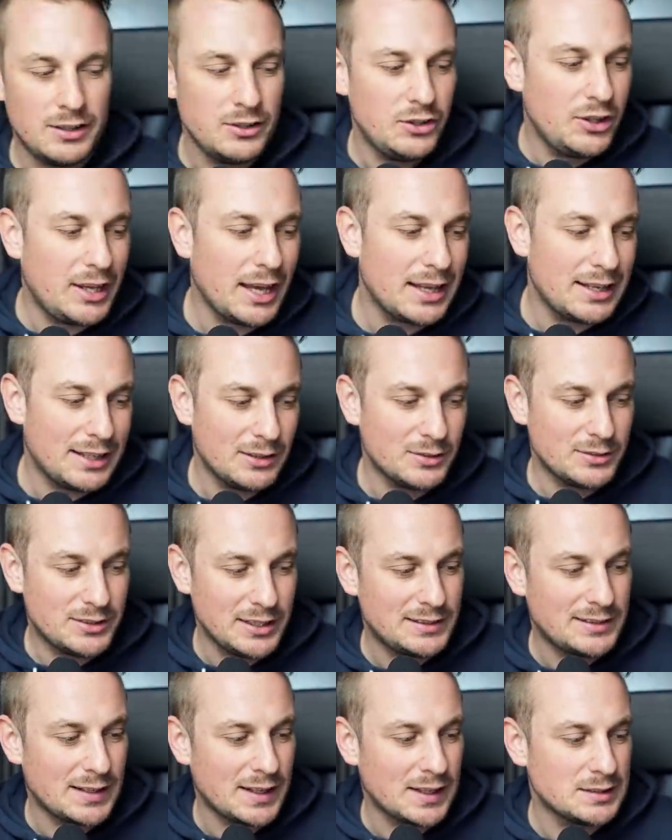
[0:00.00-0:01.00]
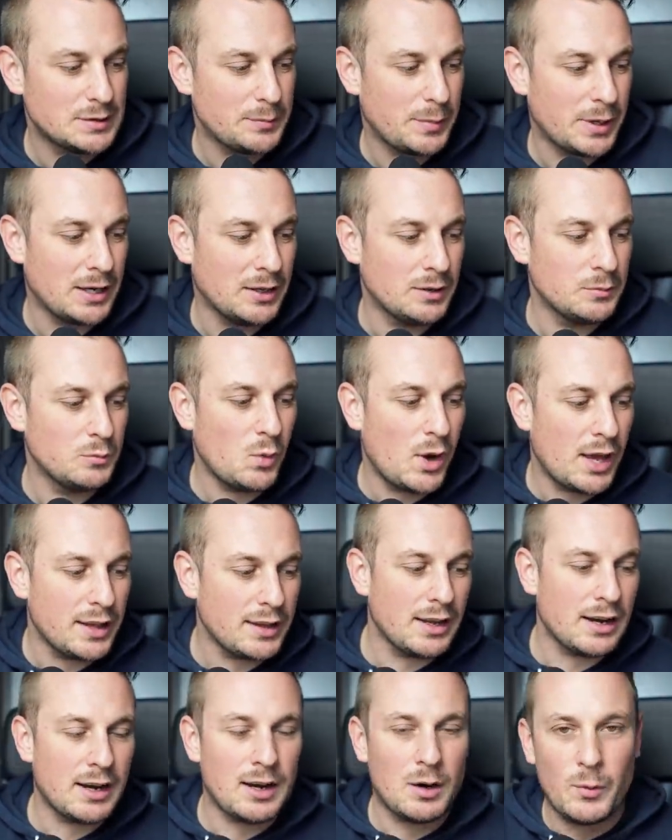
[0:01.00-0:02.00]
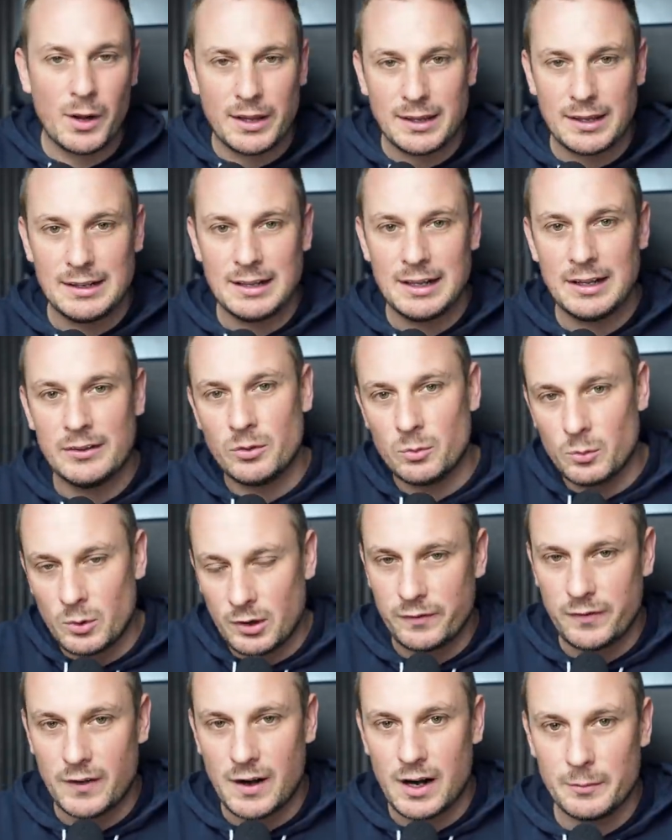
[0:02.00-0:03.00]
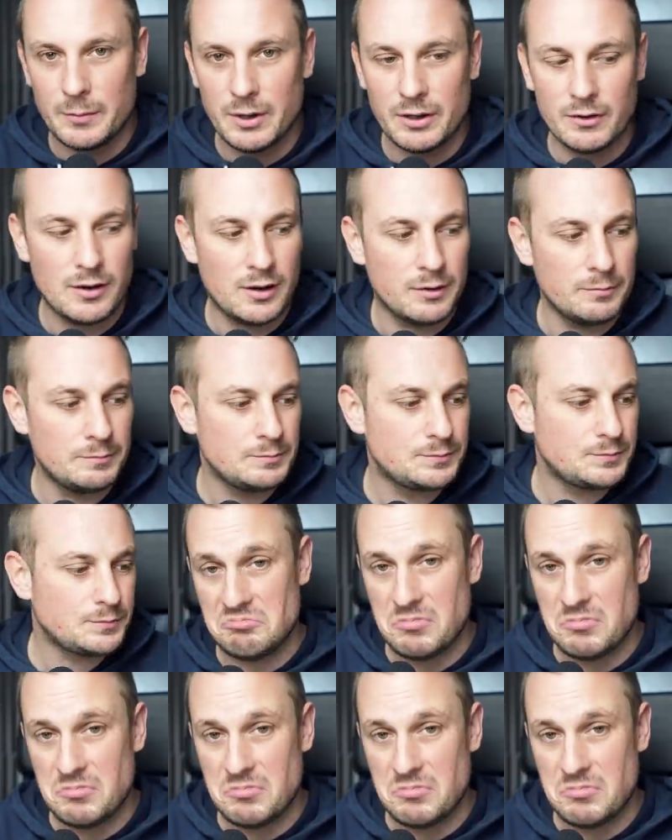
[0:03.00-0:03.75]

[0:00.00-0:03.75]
You get little details about them, where they are, where they live, and what farm they're on.